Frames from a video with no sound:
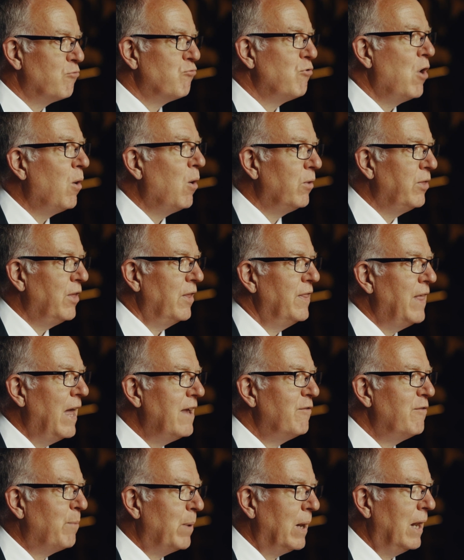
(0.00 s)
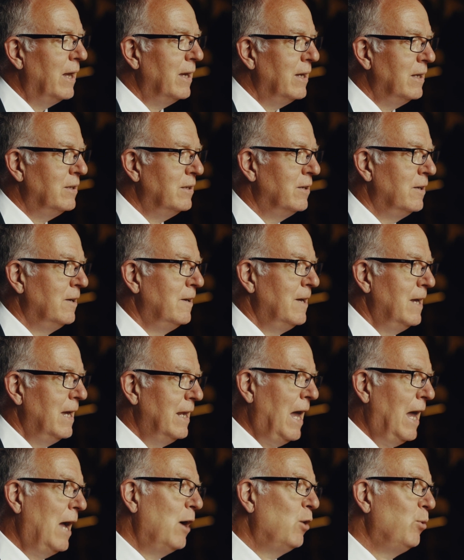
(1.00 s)
the role that they've played
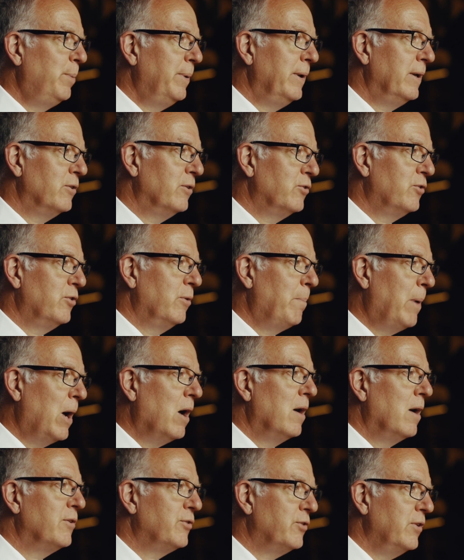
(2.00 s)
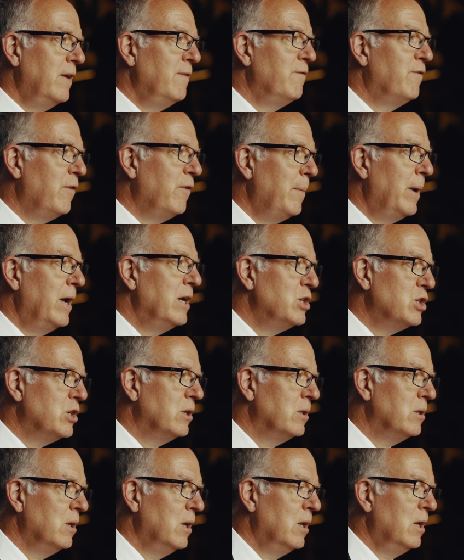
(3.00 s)
in helping to pass
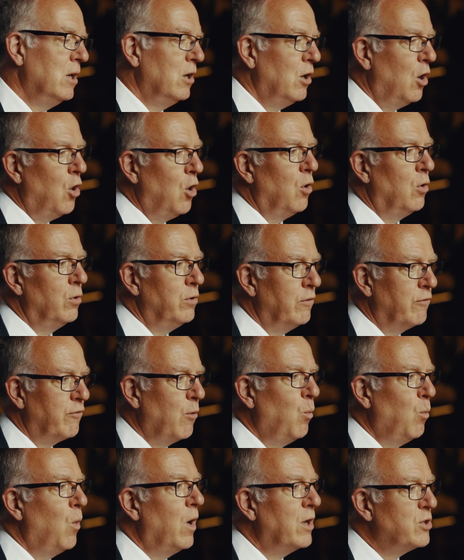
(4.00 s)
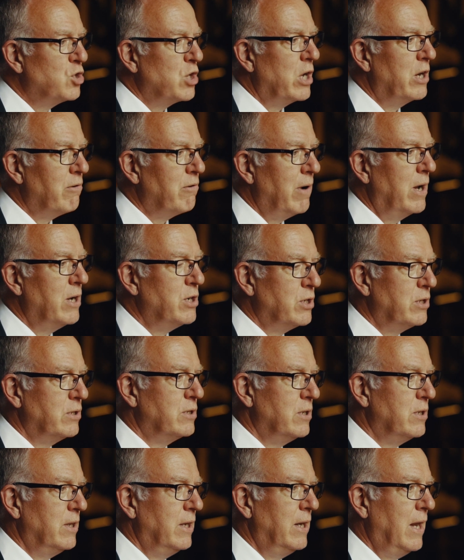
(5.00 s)
information on from one generation
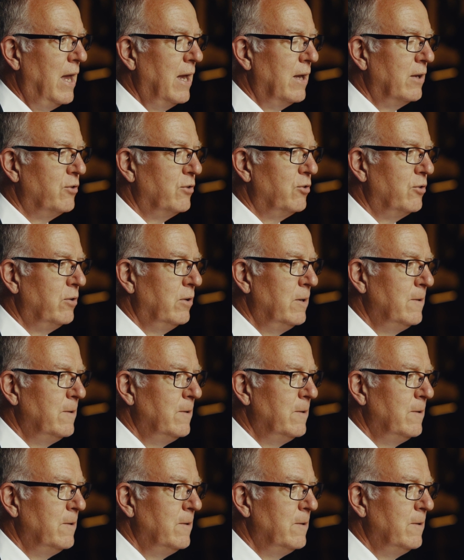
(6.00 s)
to the next.